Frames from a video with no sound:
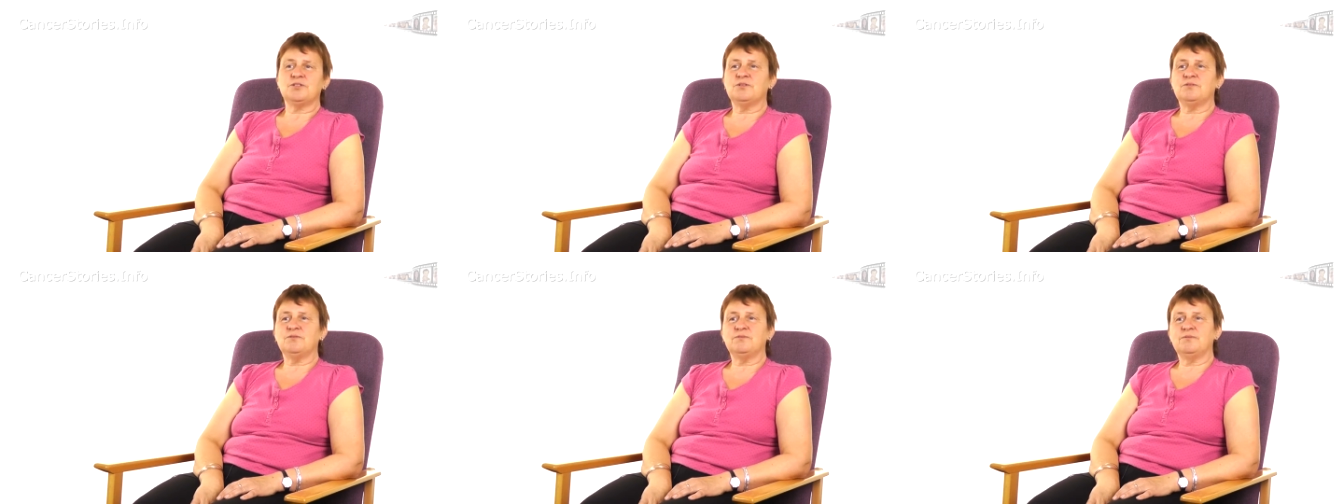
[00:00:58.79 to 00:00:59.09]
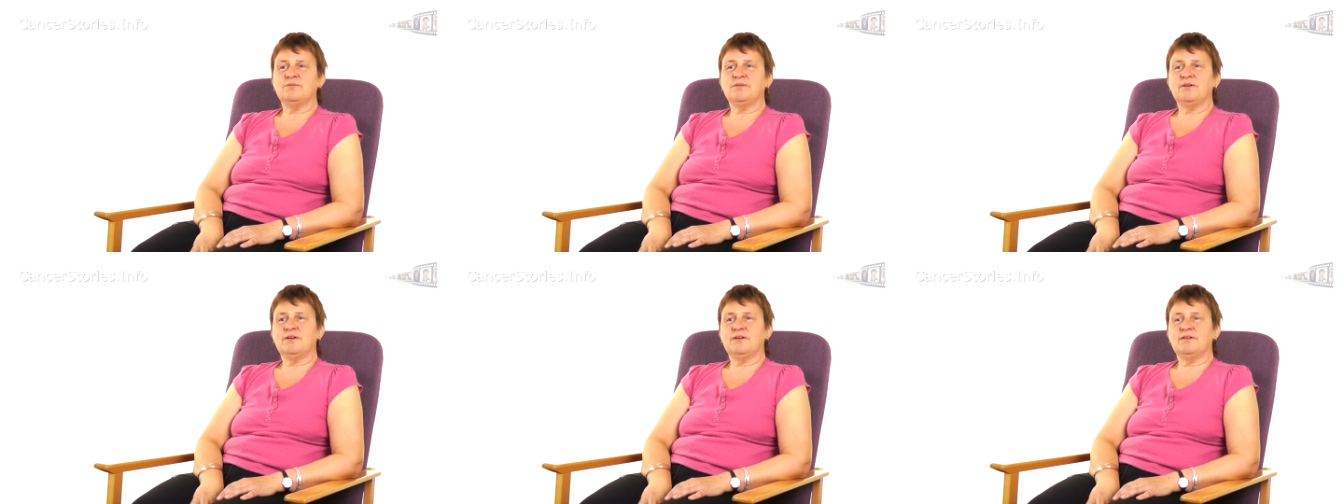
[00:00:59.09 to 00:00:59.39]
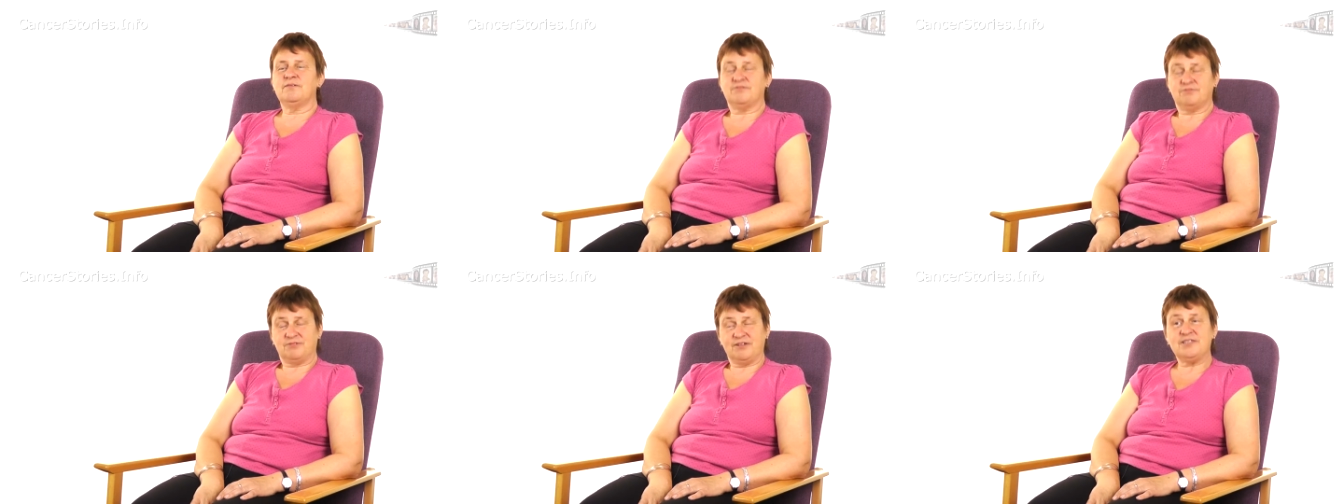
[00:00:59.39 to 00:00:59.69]

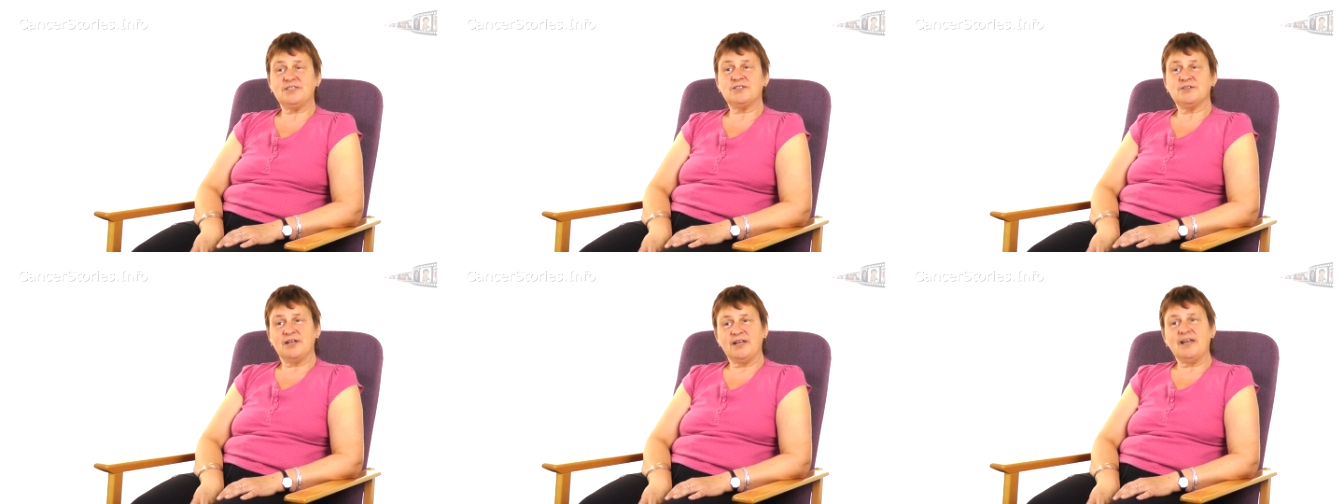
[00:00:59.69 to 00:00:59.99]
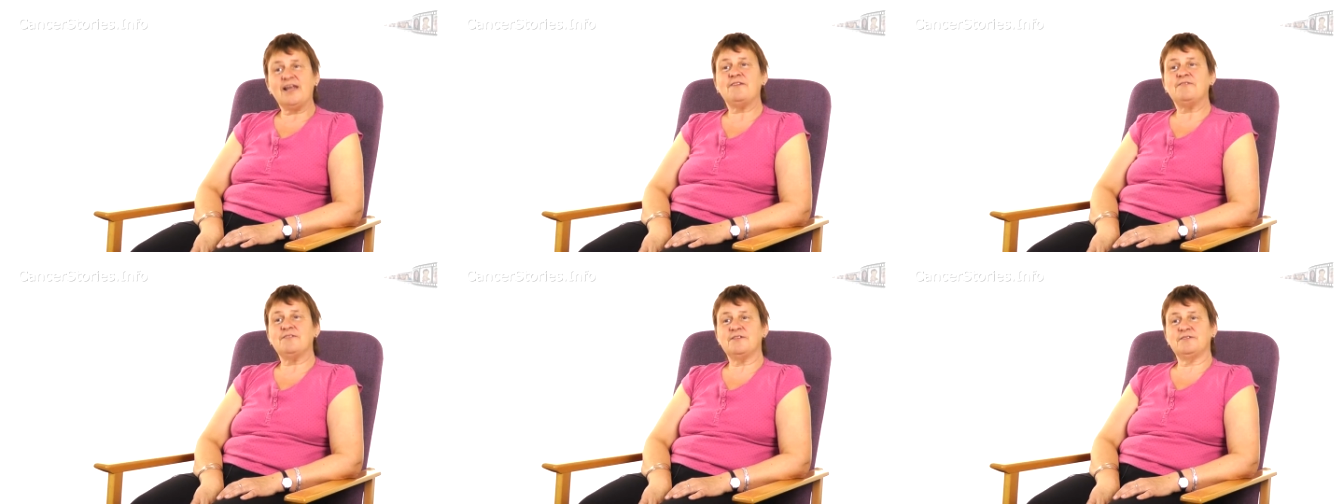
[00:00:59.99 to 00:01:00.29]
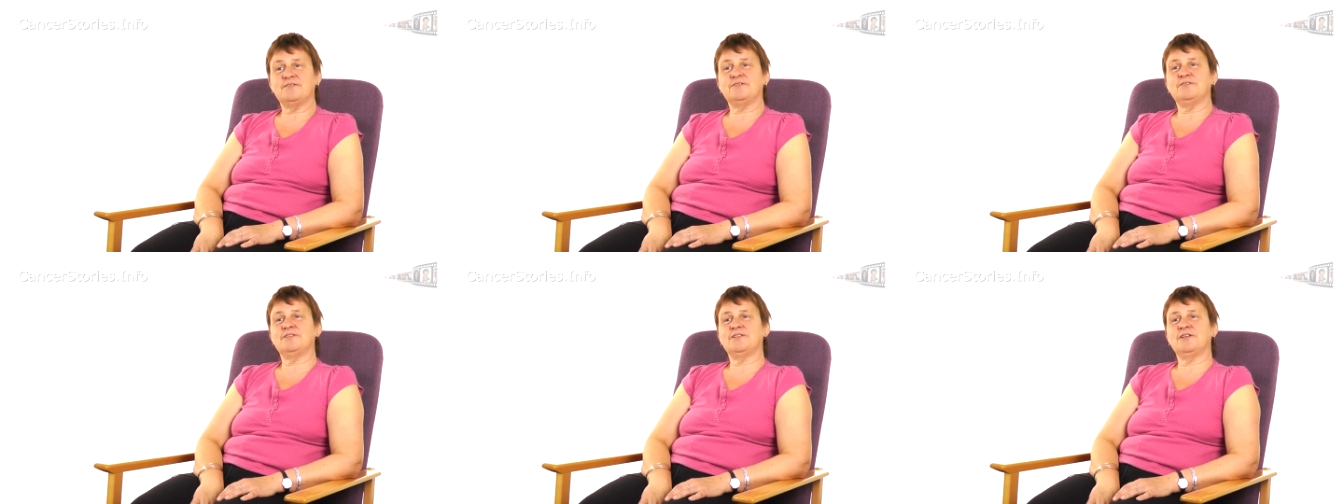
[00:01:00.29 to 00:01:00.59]
till
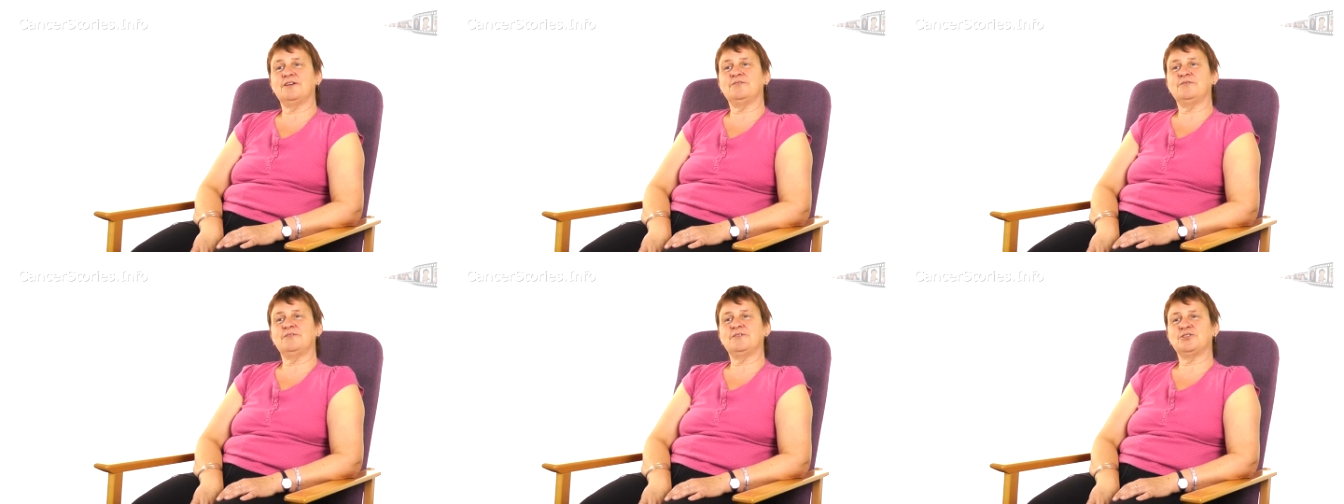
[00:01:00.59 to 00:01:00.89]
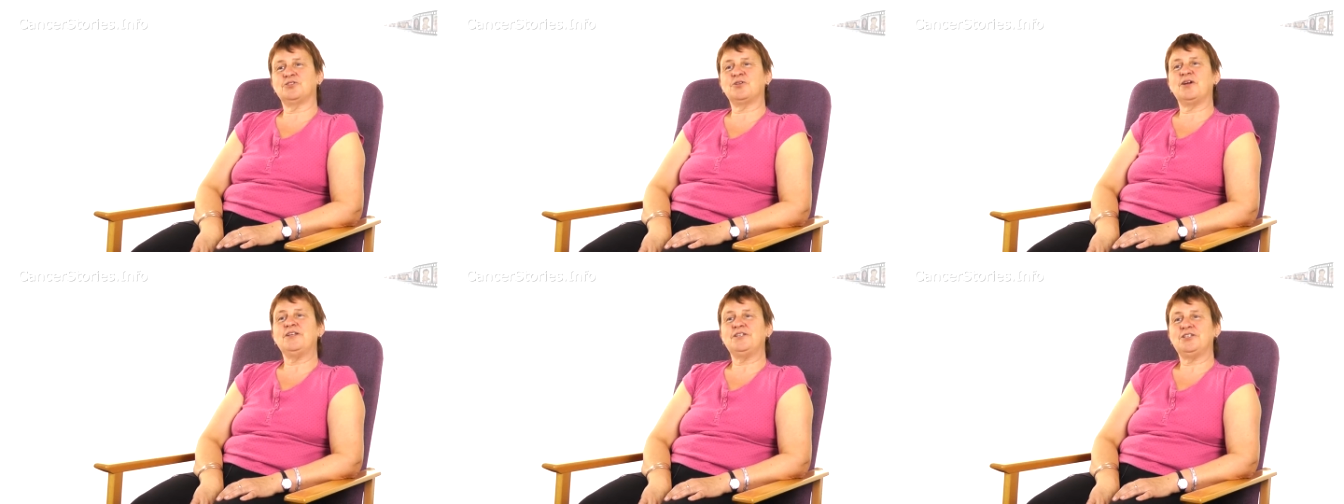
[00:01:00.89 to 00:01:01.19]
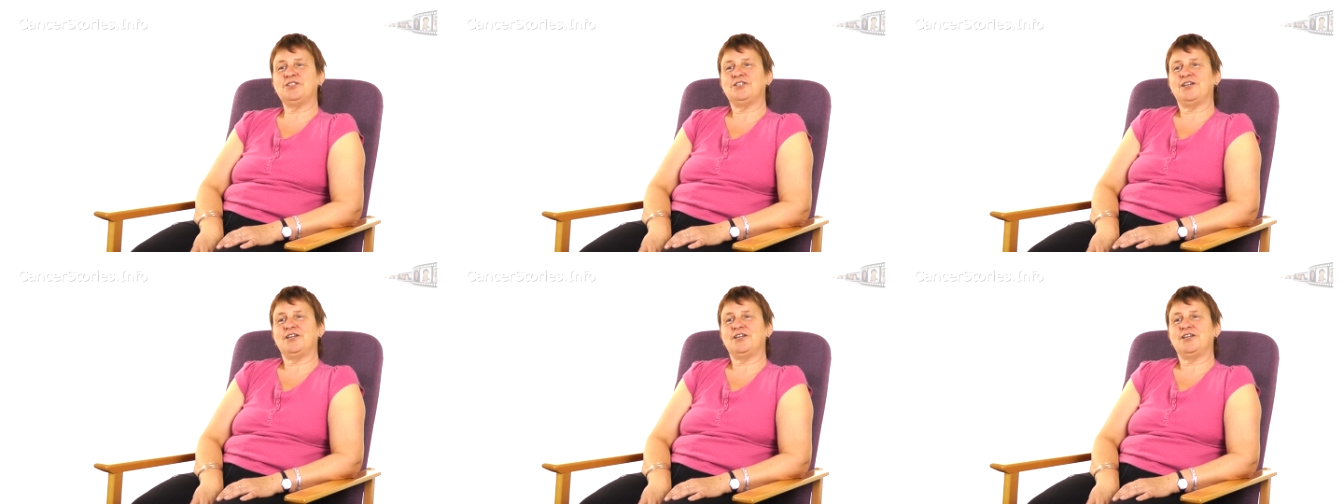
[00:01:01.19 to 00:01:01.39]
11, so a strange